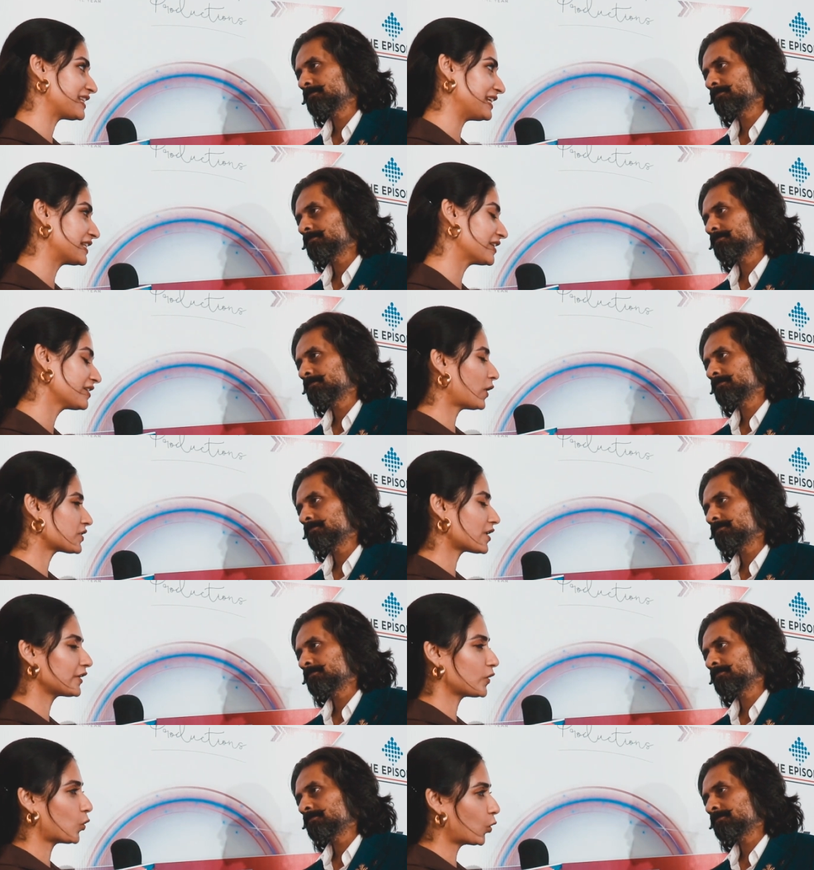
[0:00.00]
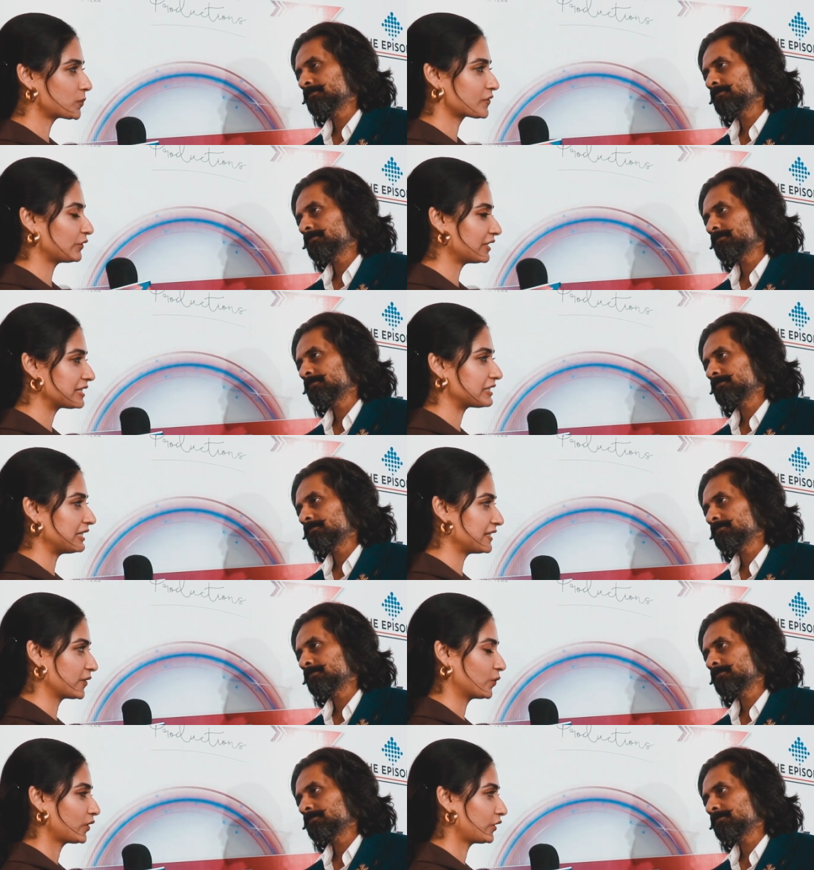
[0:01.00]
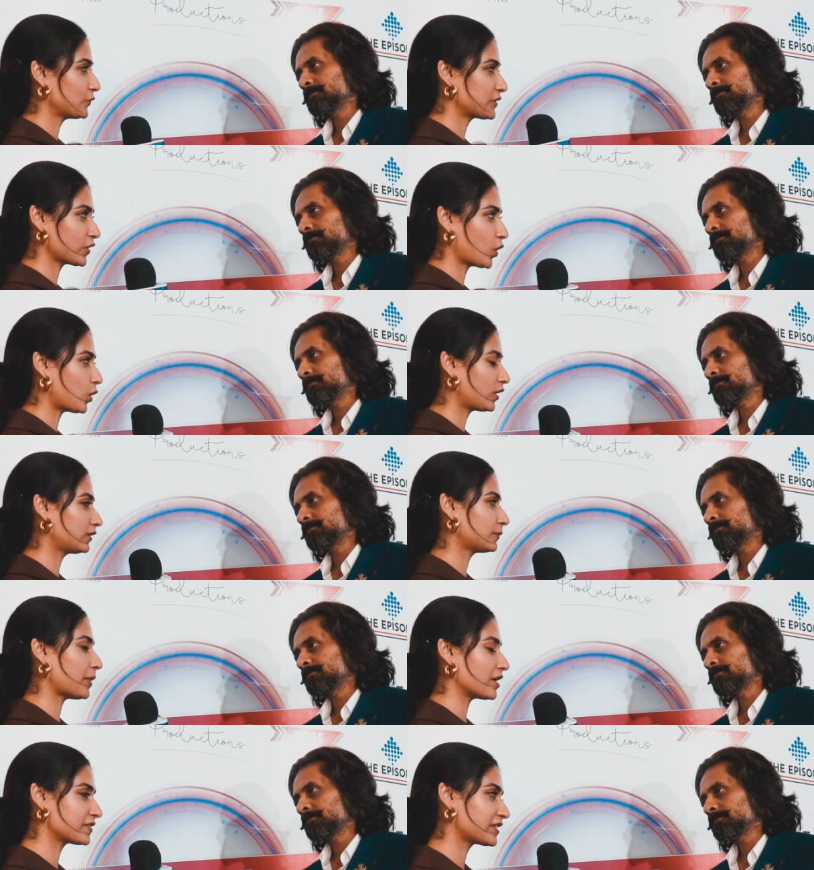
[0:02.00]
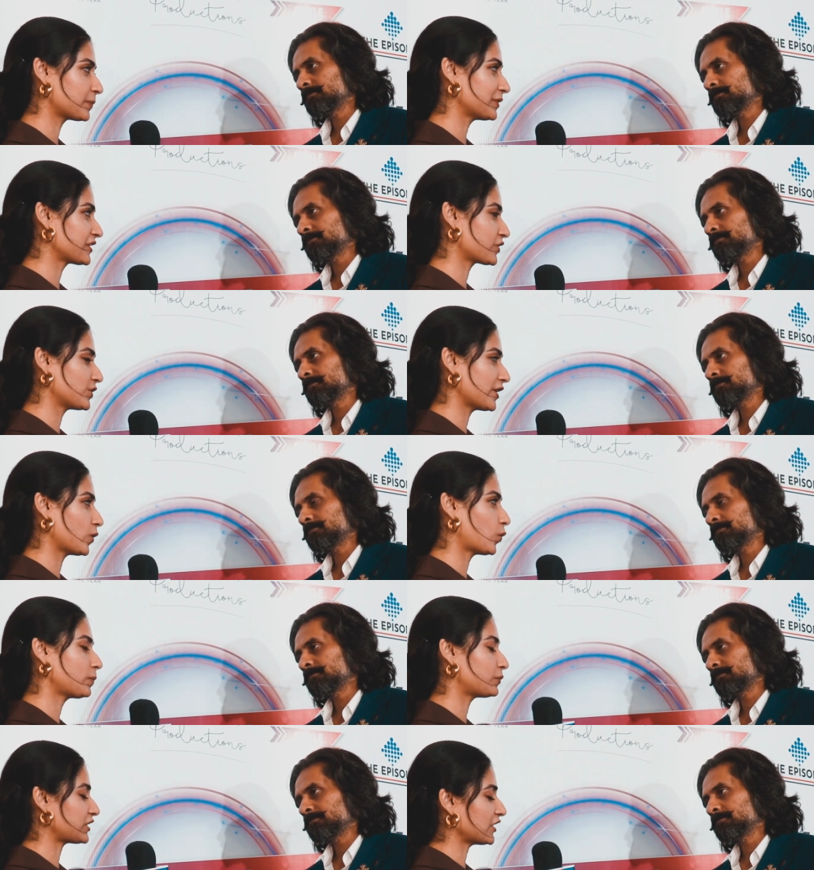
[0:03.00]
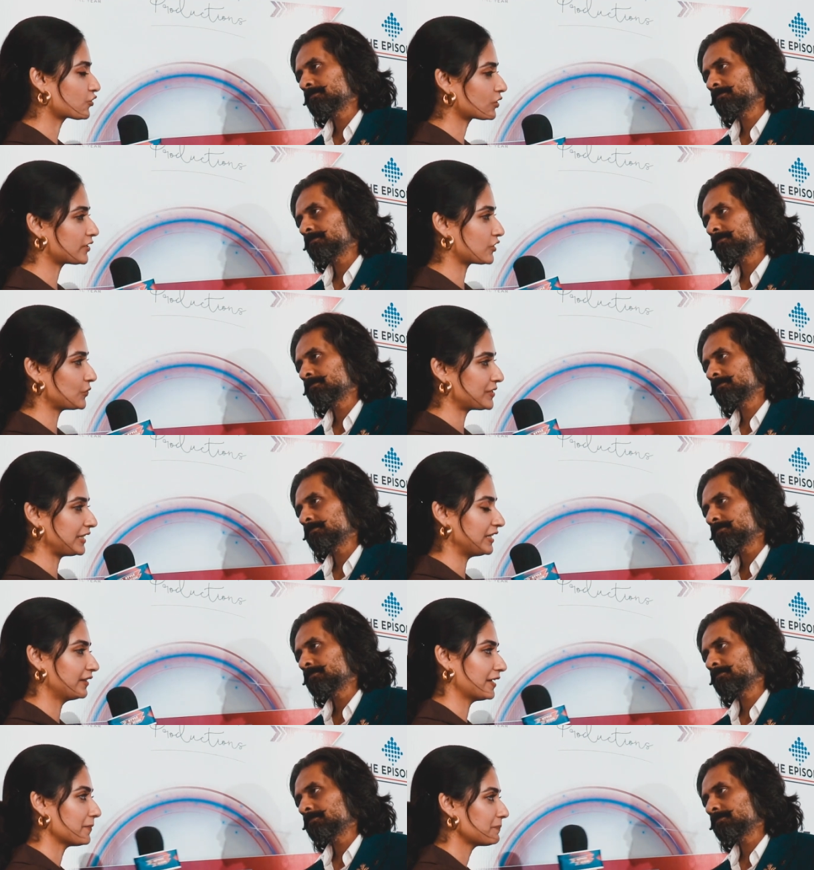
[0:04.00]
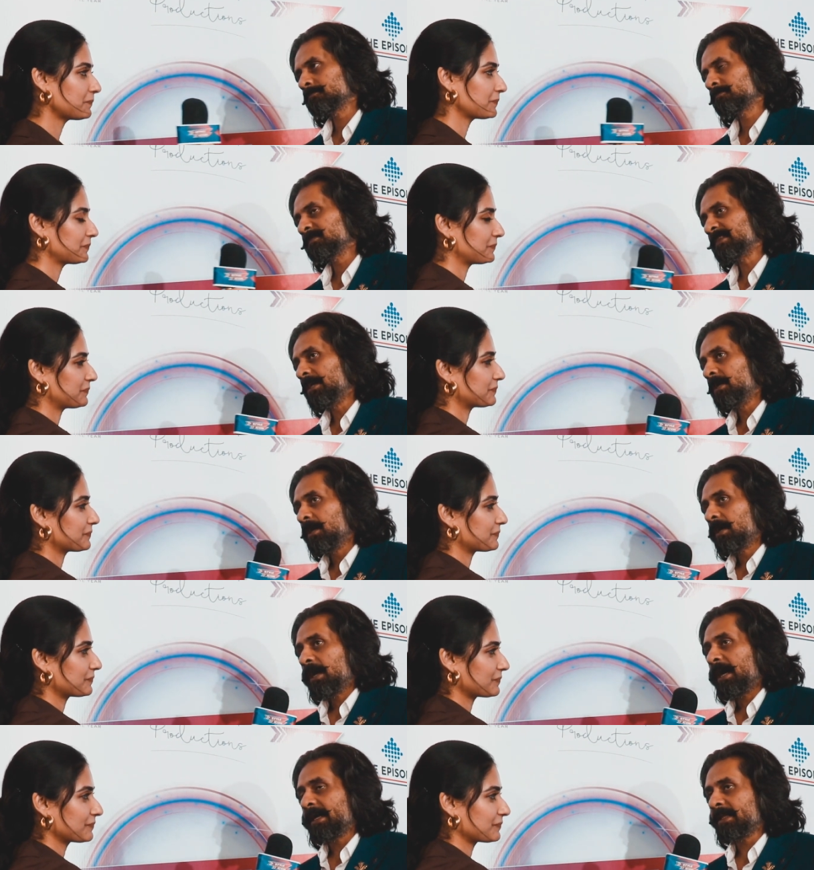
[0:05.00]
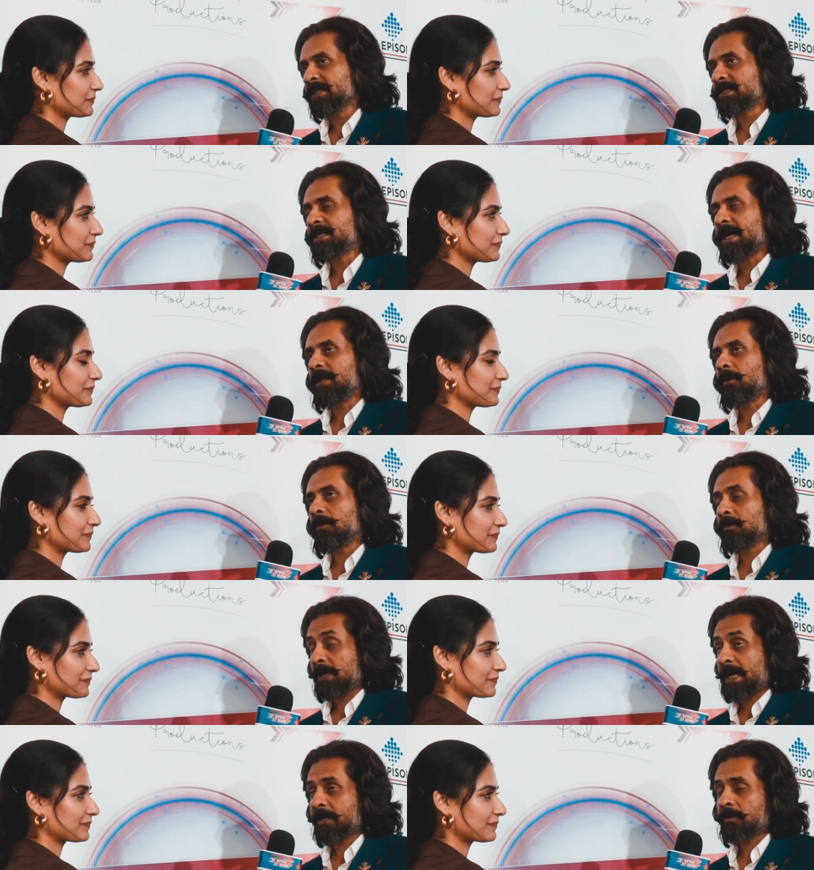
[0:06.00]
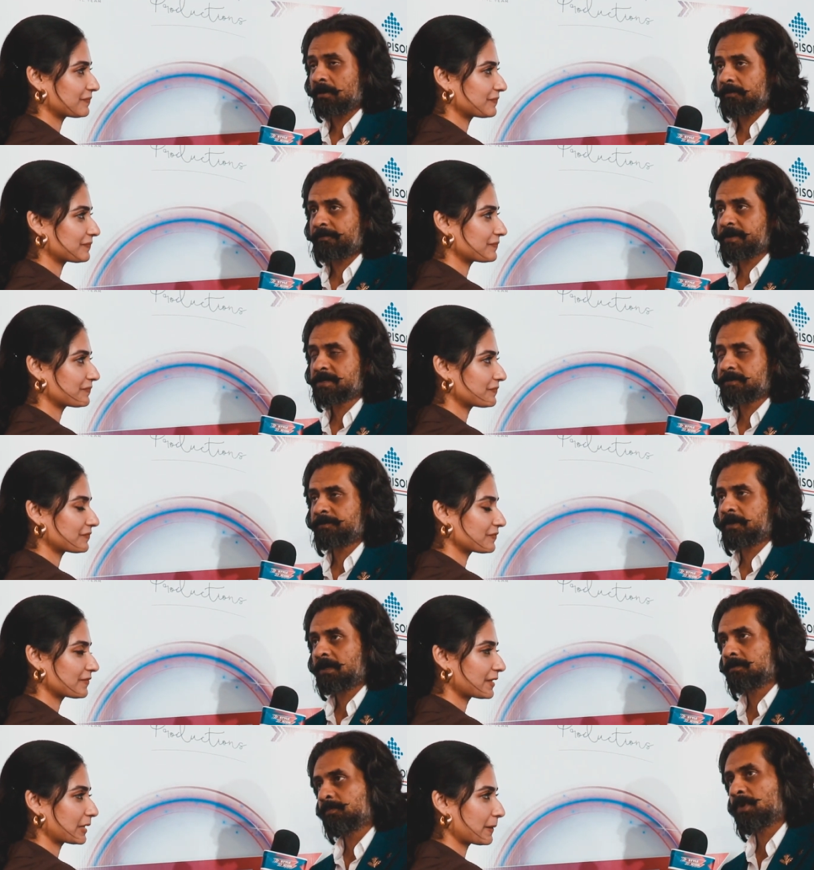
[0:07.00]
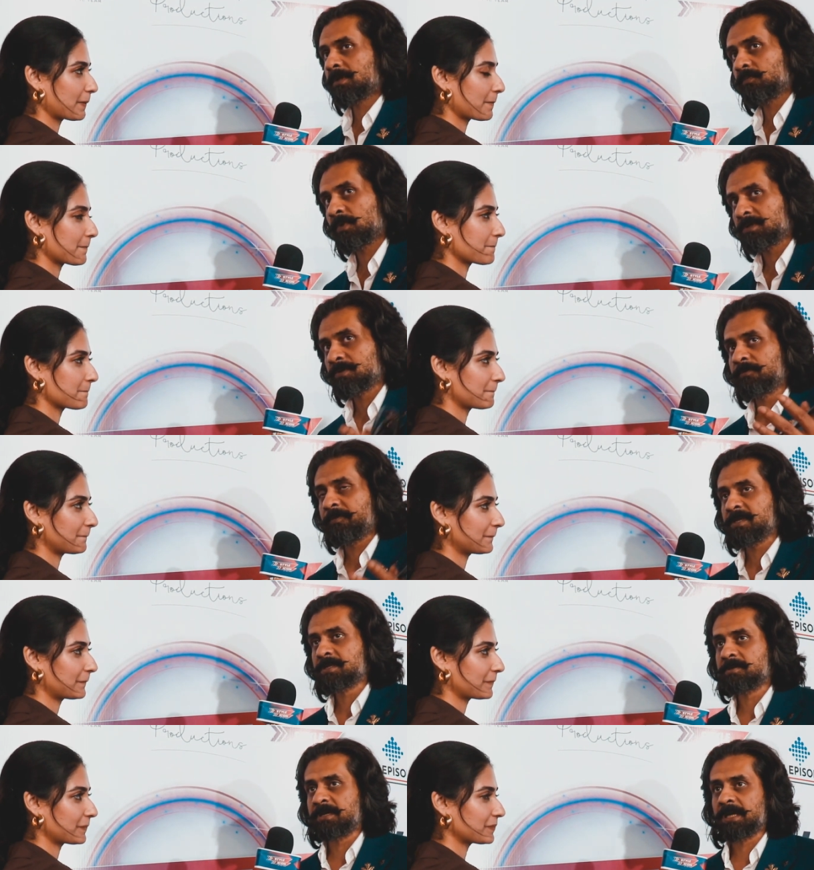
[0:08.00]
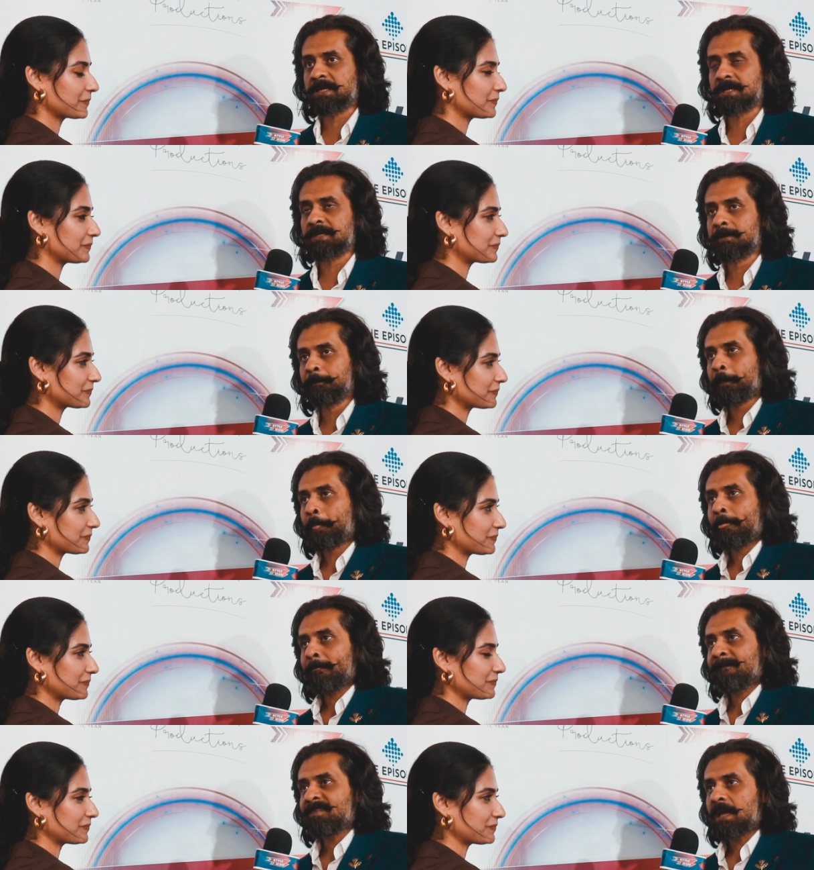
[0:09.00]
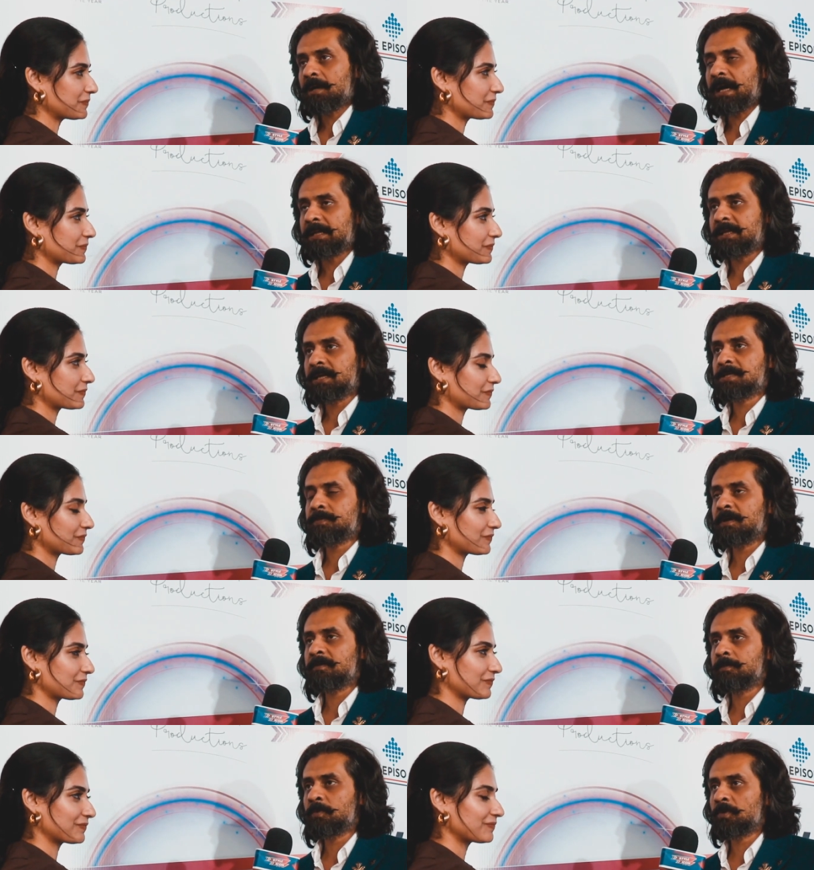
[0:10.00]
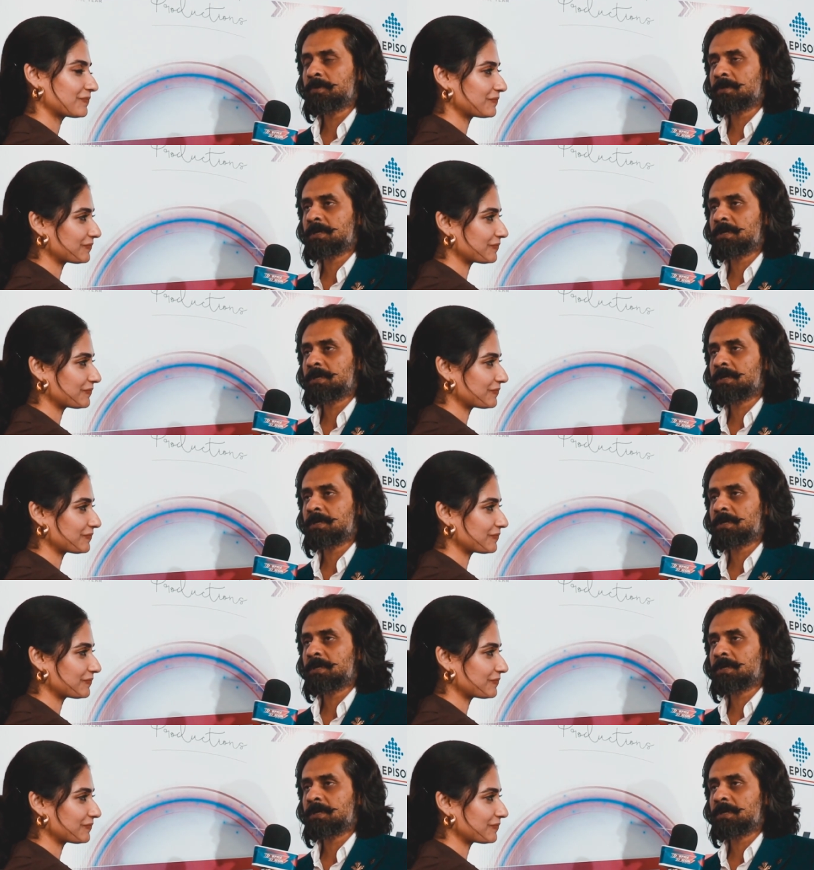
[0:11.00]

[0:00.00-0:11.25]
Speaker 1: season what are your hopes for this season you saw the participants today what potential did you see in them
Speaker 2: I think style icon, first of all, what, what Zulfi's created, I think it's one of the more